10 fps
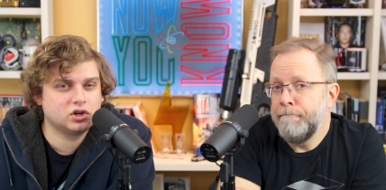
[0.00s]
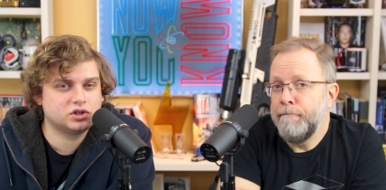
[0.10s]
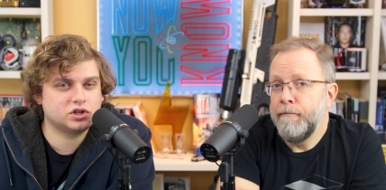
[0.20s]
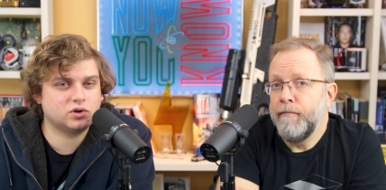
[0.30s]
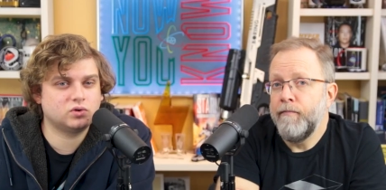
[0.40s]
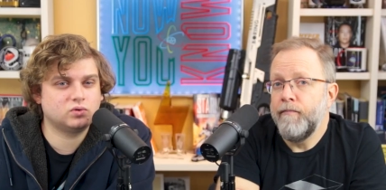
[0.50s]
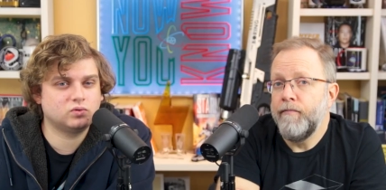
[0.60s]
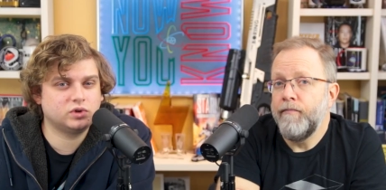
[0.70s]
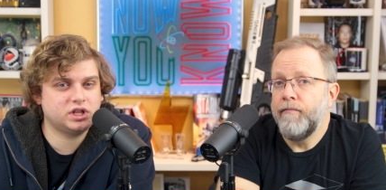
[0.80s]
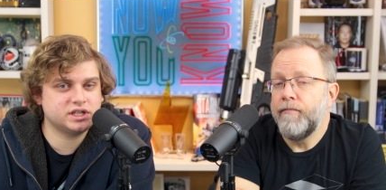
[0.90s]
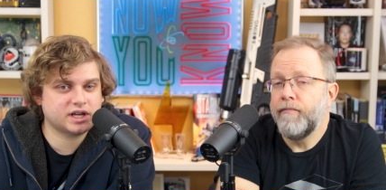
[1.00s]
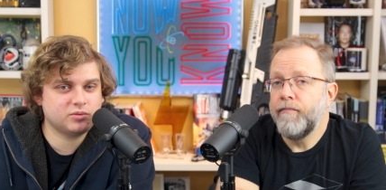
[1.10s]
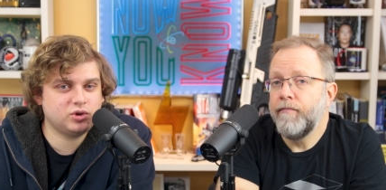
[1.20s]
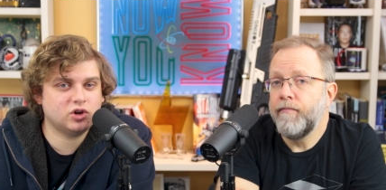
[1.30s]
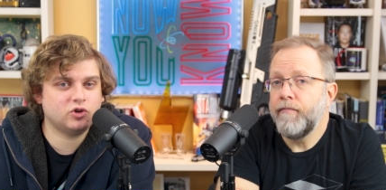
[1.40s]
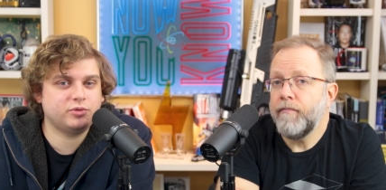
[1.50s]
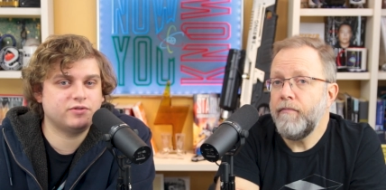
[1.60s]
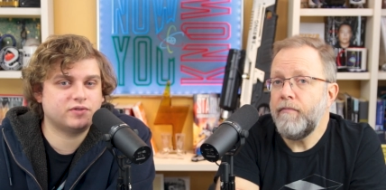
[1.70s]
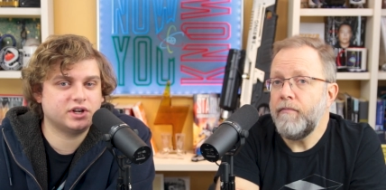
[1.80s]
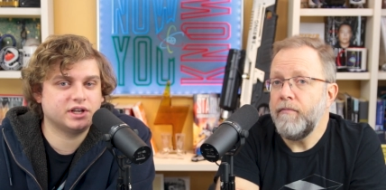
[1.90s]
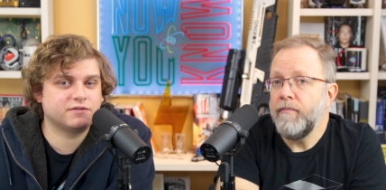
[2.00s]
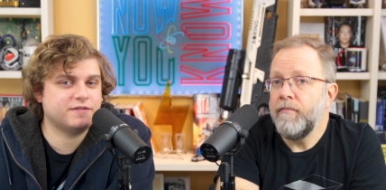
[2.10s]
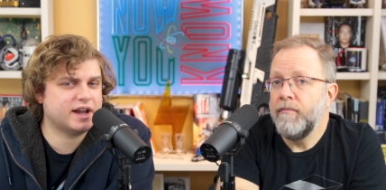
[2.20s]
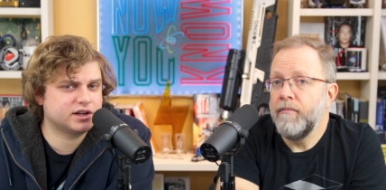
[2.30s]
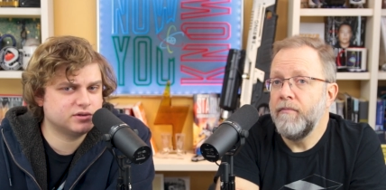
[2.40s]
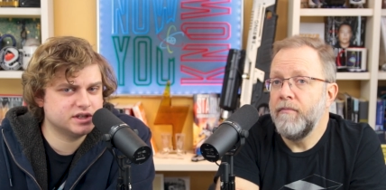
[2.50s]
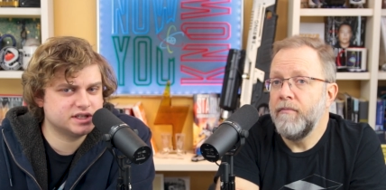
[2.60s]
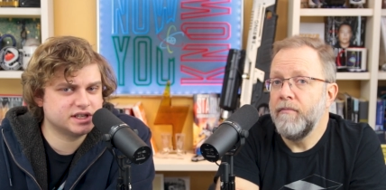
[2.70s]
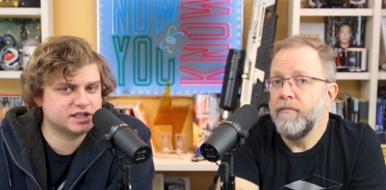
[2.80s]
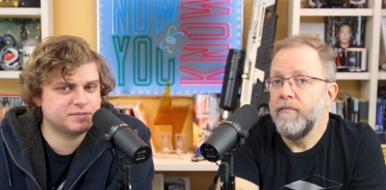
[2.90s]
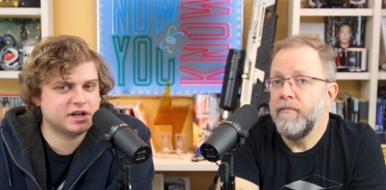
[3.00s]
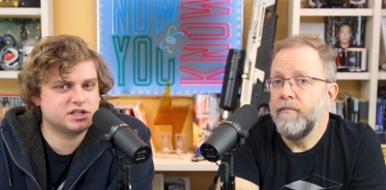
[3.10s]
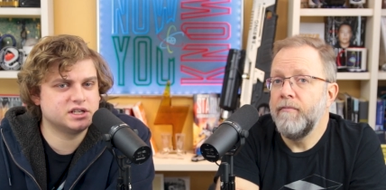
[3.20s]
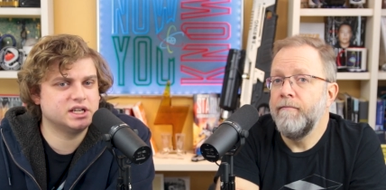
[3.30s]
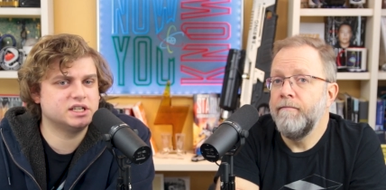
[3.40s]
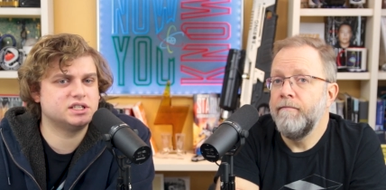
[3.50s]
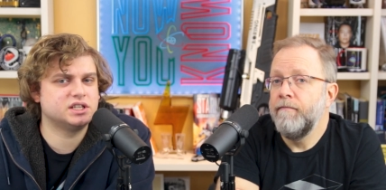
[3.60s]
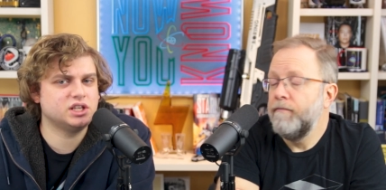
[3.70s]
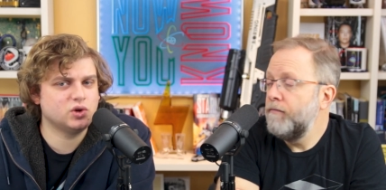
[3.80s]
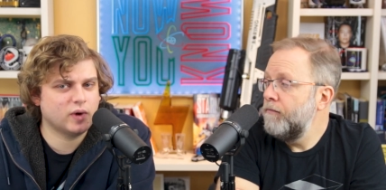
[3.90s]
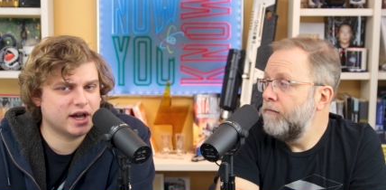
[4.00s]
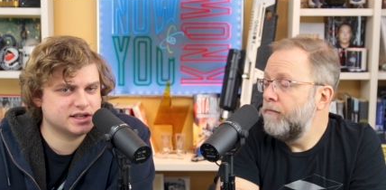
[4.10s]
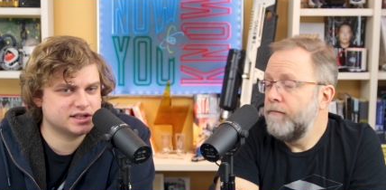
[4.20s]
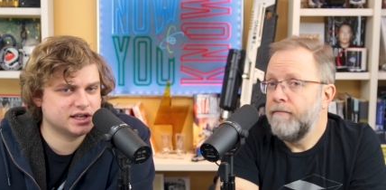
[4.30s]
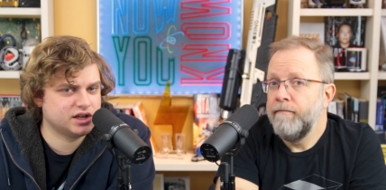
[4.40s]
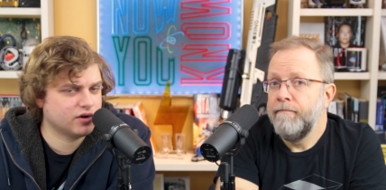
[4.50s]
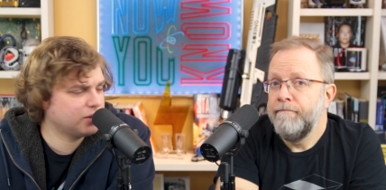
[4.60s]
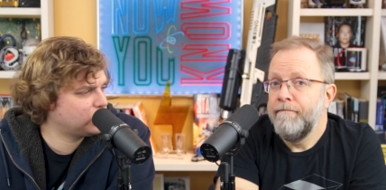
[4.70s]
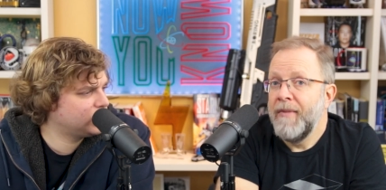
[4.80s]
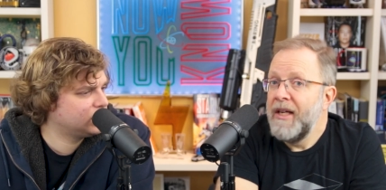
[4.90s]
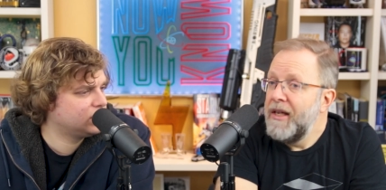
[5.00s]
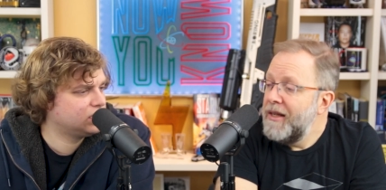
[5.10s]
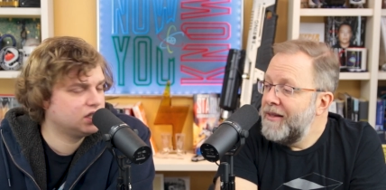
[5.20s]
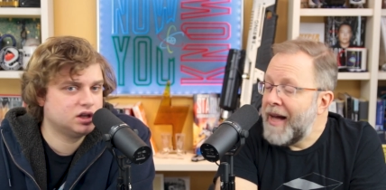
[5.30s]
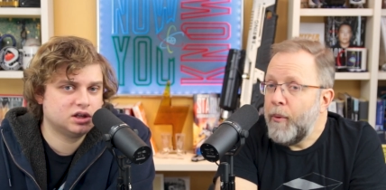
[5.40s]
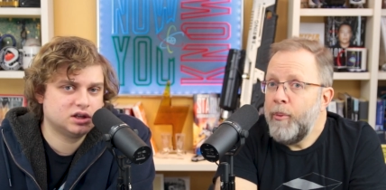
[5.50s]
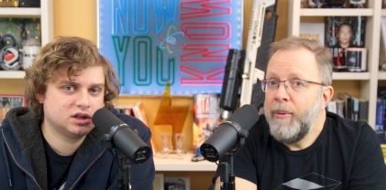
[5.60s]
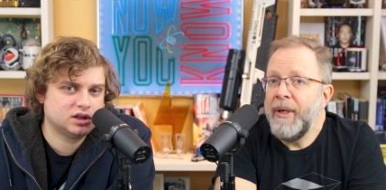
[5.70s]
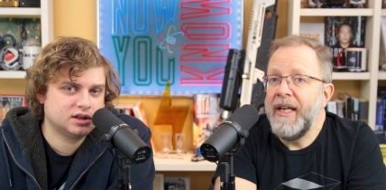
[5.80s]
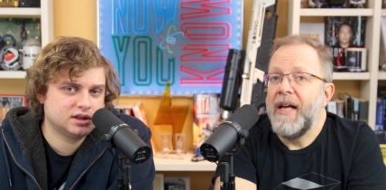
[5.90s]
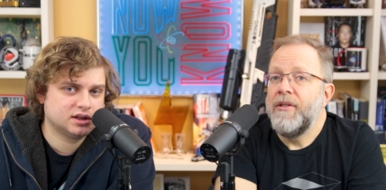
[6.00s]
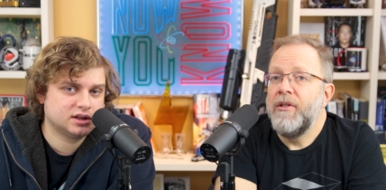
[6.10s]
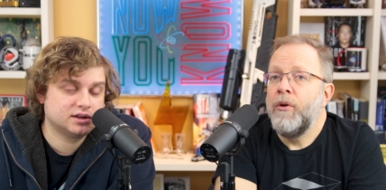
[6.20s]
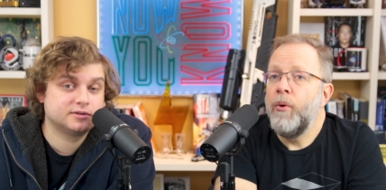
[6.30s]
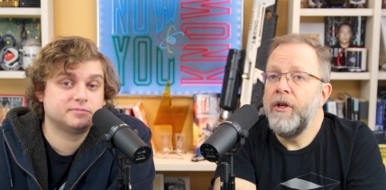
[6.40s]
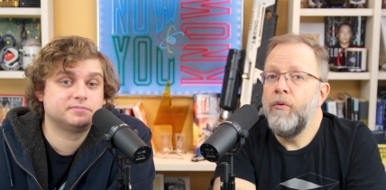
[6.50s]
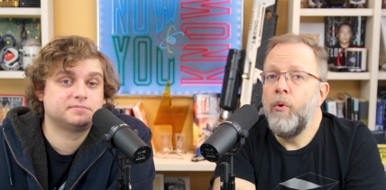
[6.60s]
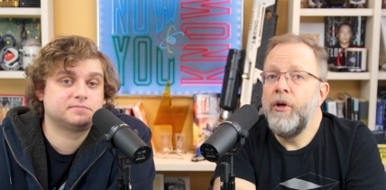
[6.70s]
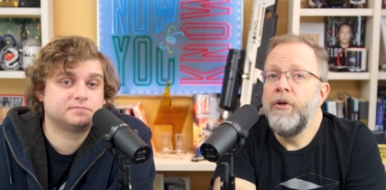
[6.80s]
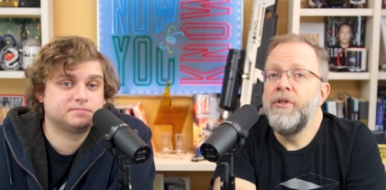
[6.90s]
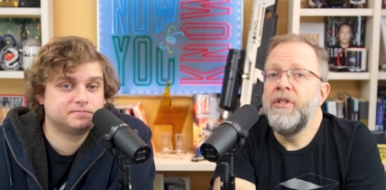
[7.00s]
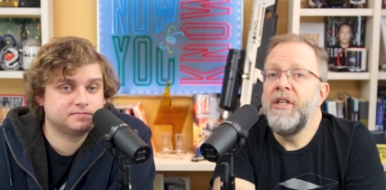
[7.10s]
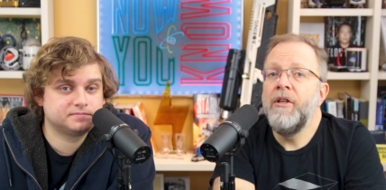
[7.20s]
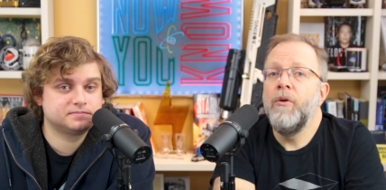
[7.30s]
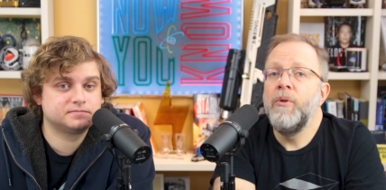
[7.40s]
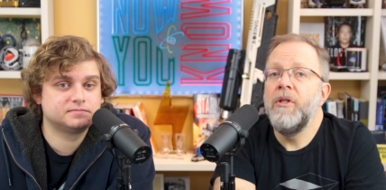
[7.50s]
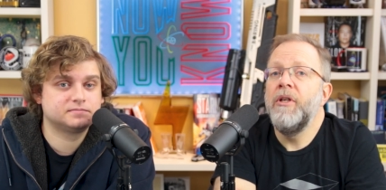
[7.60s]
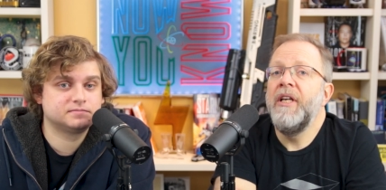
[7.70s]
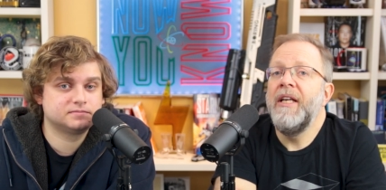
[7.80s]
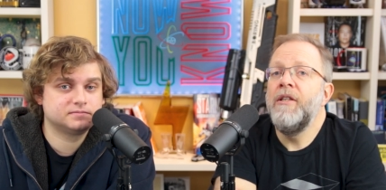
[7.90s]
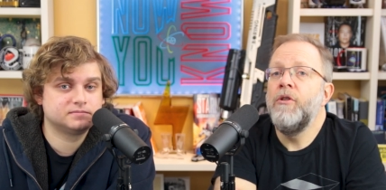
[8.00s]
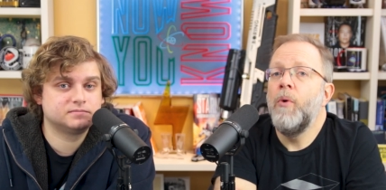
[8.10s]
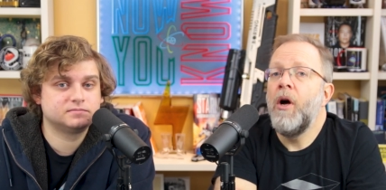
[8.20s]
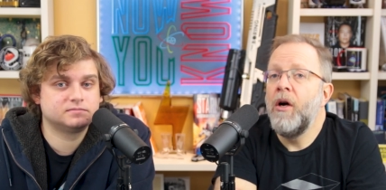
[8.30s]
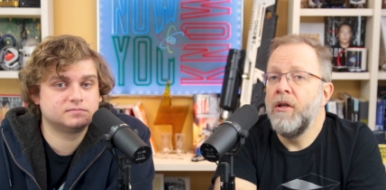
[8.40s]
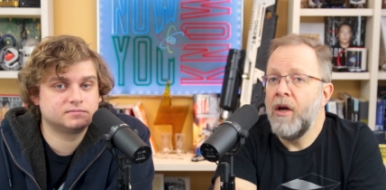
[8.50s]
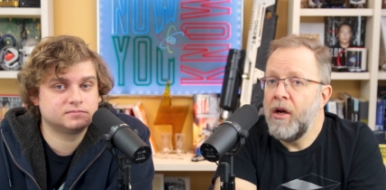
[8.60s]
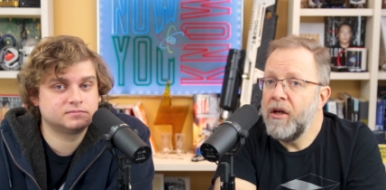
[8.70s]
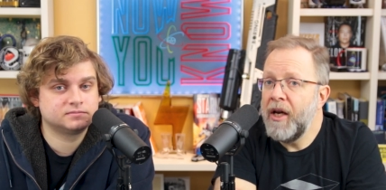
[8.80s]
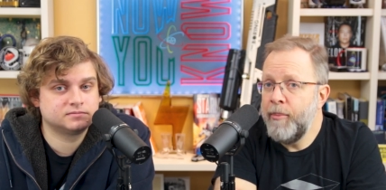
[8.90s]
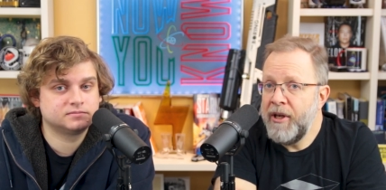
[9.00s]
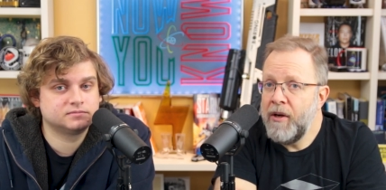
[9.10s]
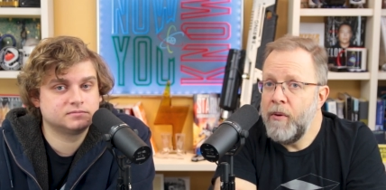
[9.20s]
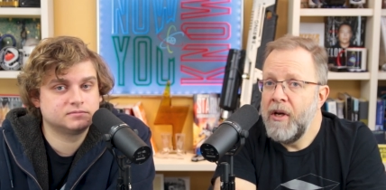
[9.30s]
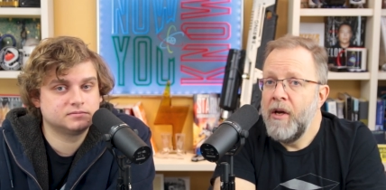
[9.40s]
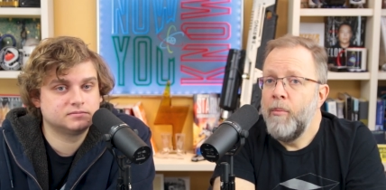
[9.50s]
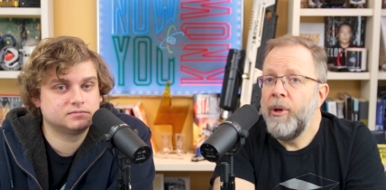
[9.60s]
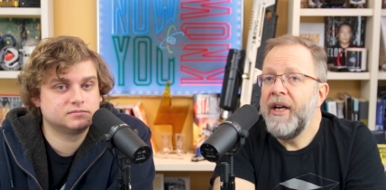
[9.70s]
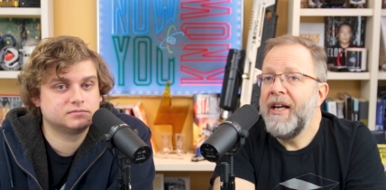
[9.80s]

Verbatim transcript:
Speaker 1: So, would this IPO be funding factories and expansion into the
Speaker 2: US and Europe? That would be my guess. According to Reuters, Zeekr was looking into a Hong Kong IPO, but I